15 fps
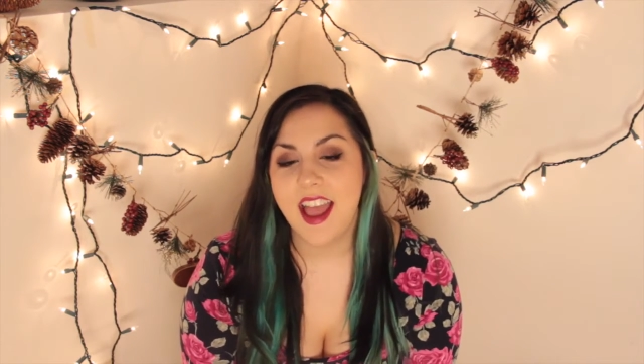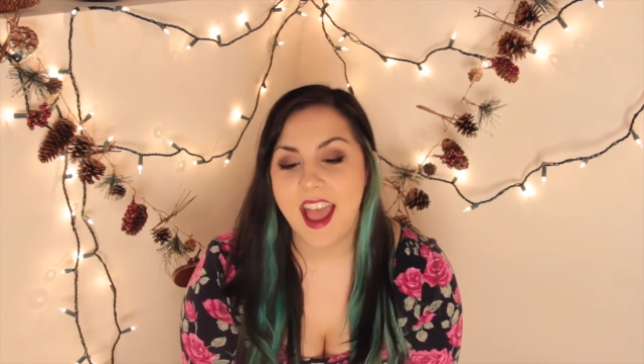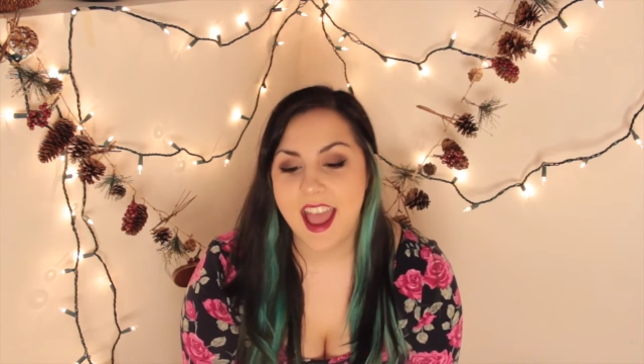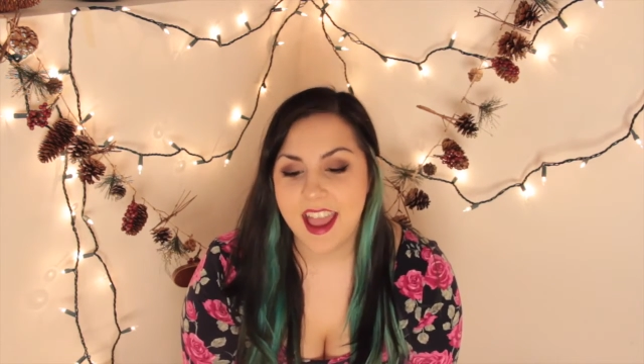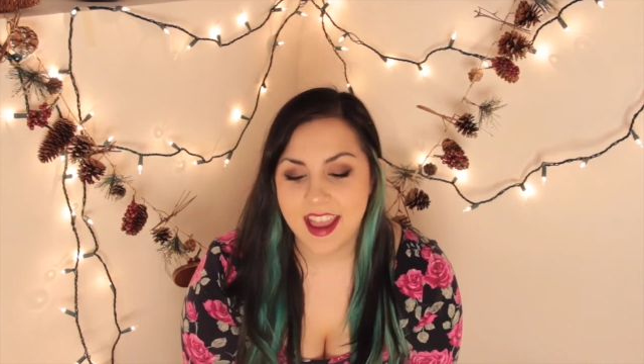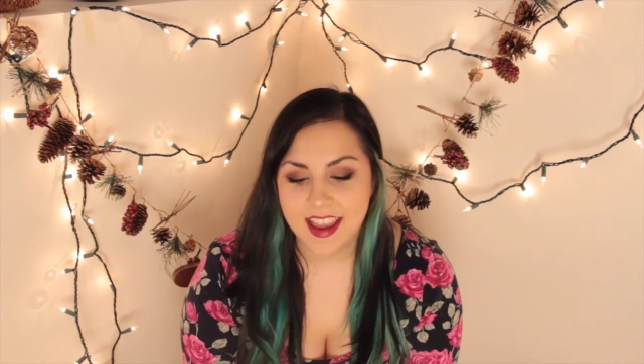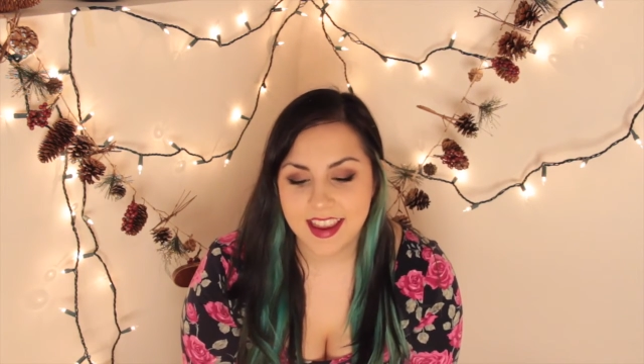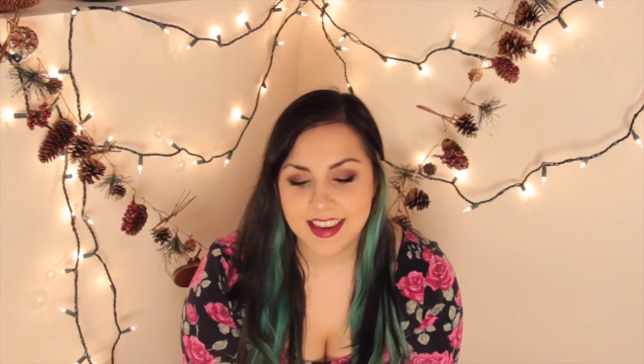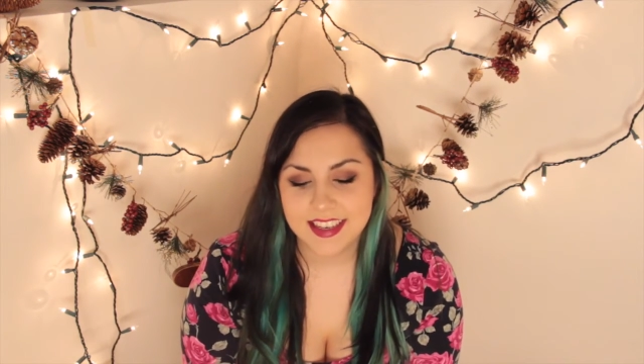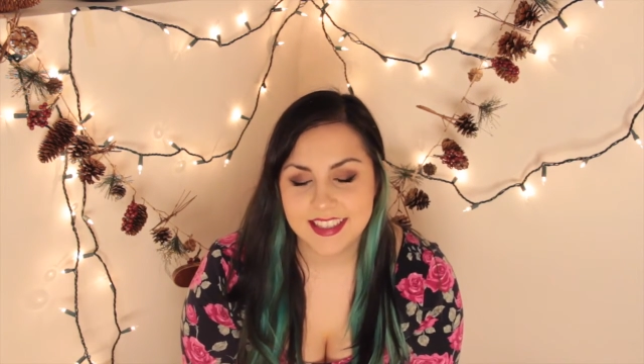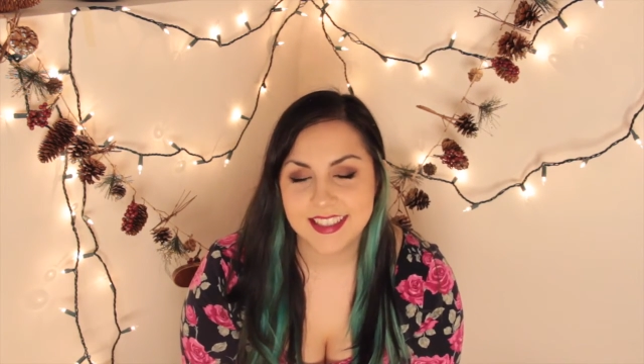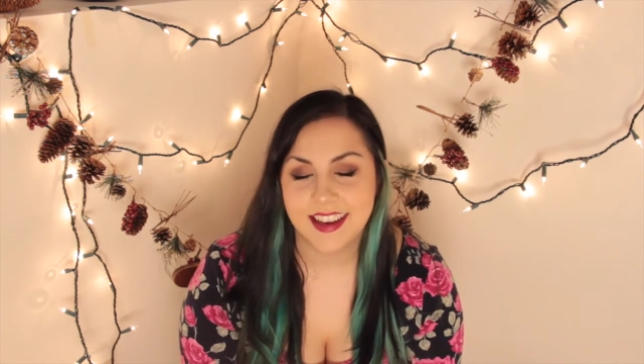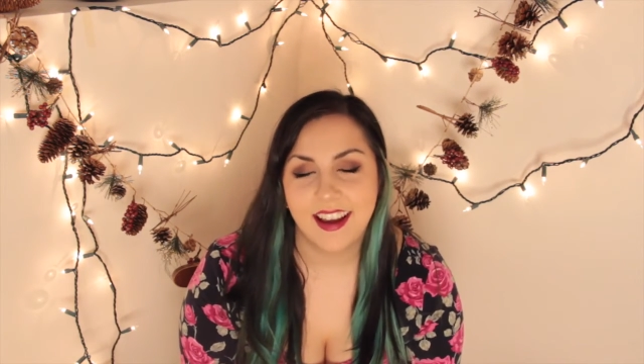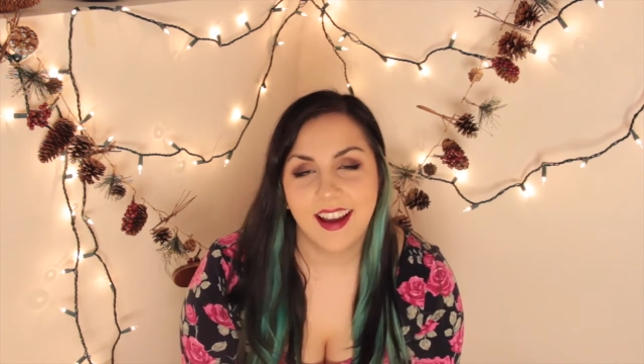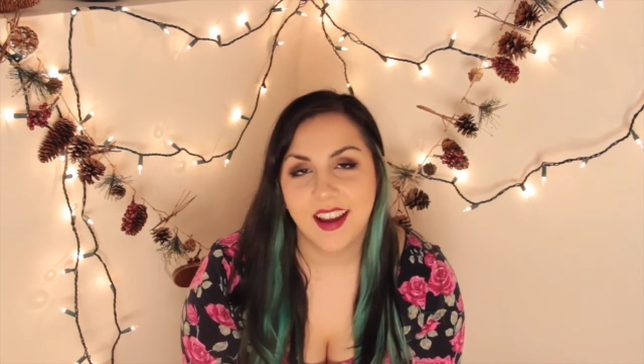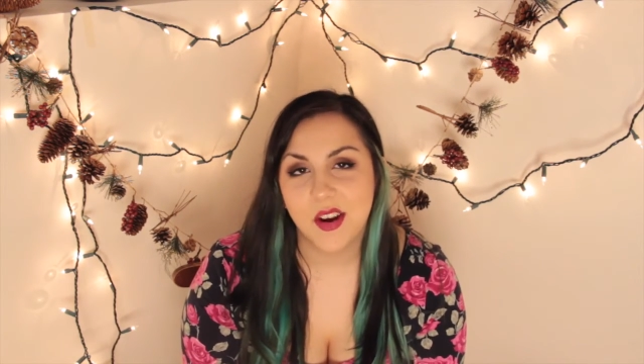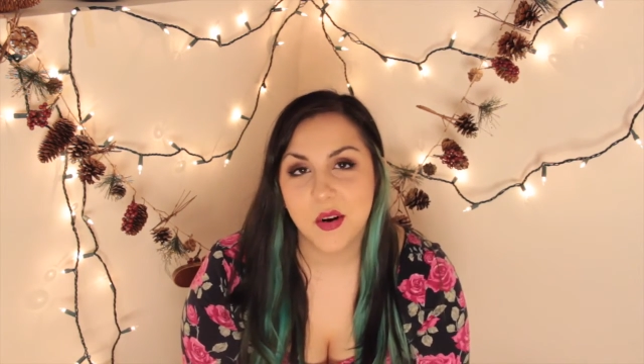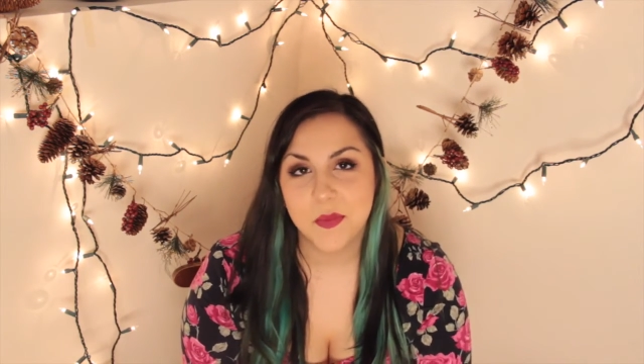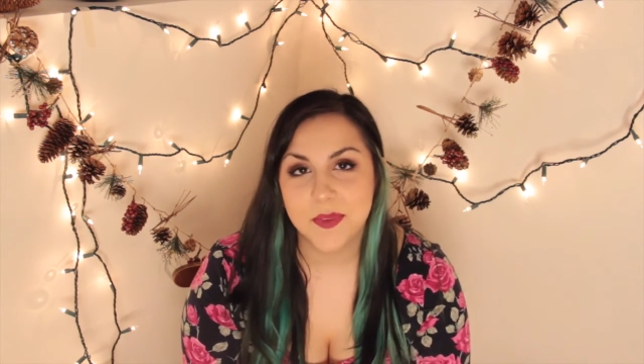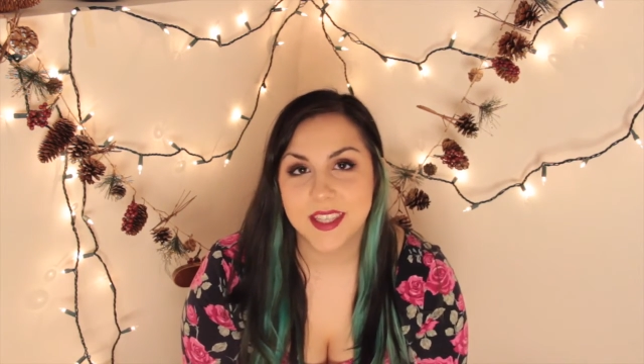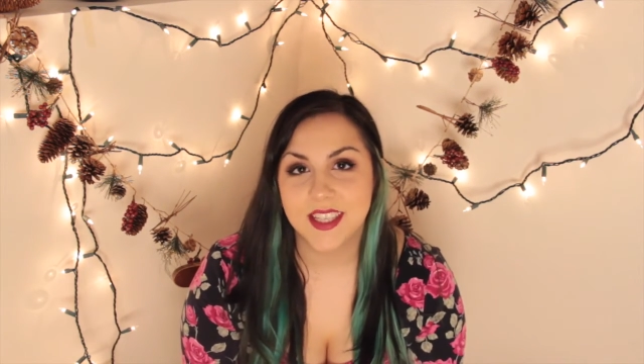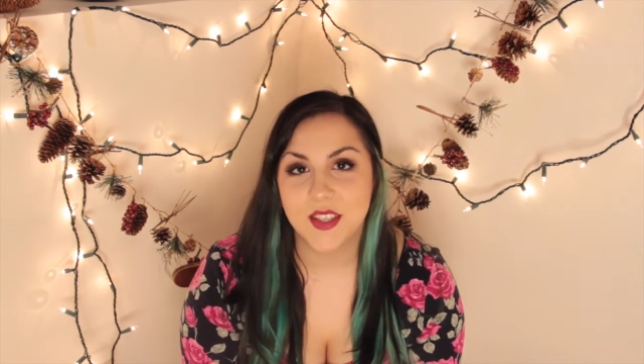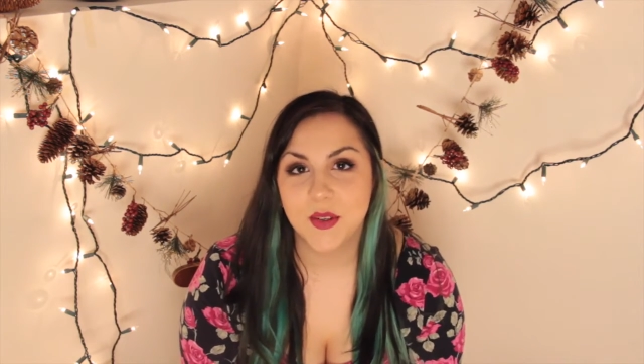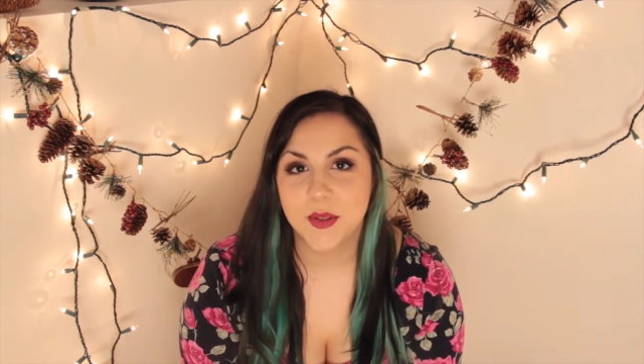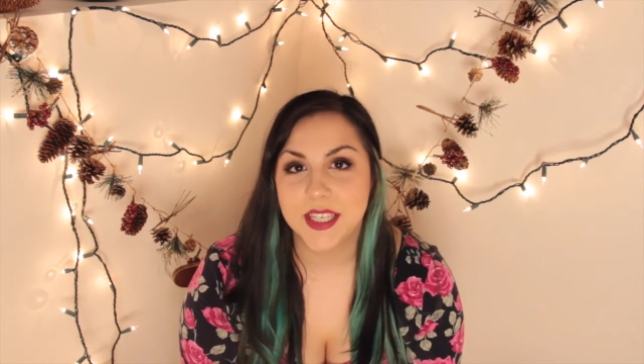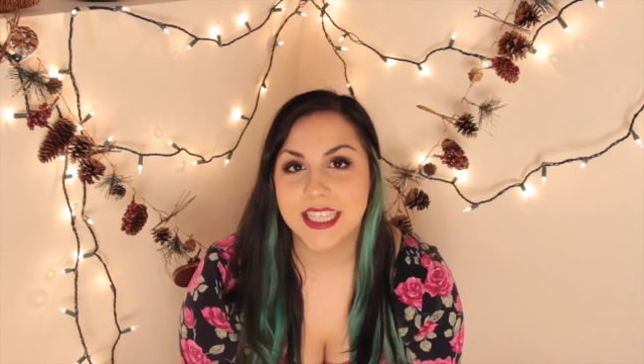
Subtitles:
and I hope that you